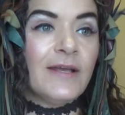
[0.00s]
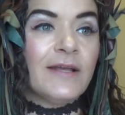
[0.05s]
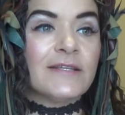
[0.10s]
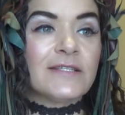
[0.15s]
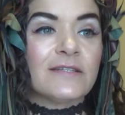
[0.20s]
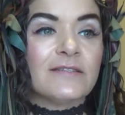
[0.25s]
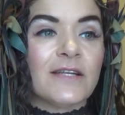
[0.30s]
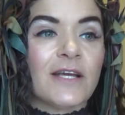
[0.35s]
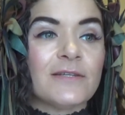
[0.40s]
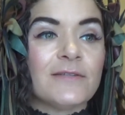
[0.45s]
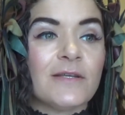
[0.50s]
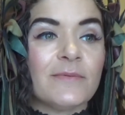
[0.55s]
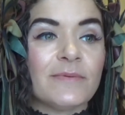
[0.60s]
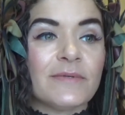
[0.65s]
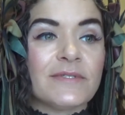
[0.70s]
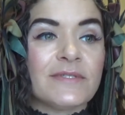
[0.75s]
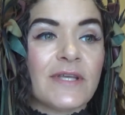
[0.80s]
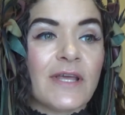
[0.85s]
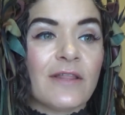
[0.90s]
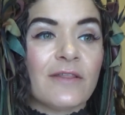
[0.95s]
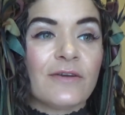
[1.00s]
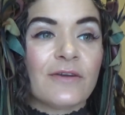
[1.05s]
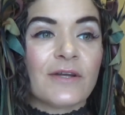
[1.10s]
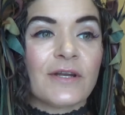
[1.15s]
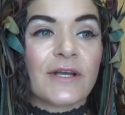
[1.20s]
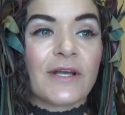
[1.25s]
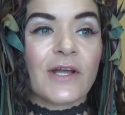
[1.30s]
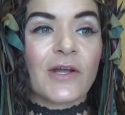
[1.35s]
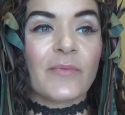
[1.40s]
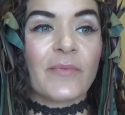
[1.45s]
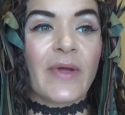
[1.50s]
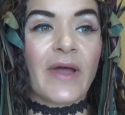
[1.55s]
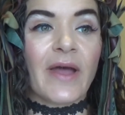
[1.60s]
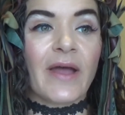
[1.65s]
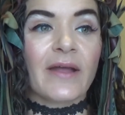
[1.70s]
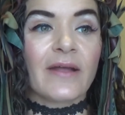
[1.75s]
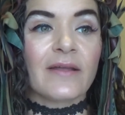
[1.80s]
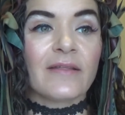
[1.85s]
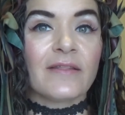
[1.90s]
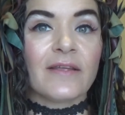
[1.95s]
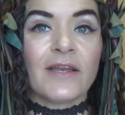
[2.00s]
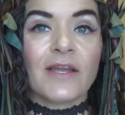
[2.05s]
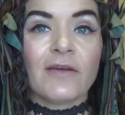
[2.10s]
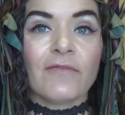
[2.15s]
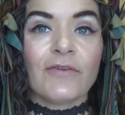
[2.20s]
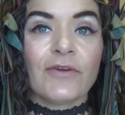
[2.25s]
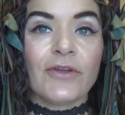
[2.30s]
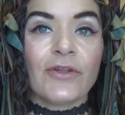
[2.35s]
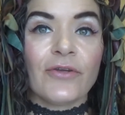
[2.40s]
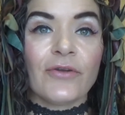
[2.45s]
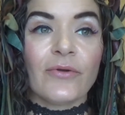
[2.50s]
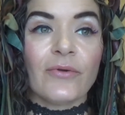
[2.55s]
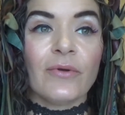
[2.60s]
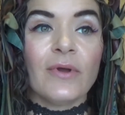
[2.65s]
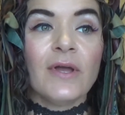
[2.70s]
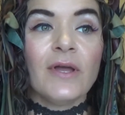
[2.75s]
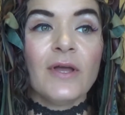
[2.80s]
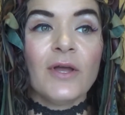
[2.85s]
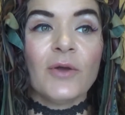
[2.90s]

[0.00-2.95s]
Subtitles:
Sometimes people say they're going to come back and they never do.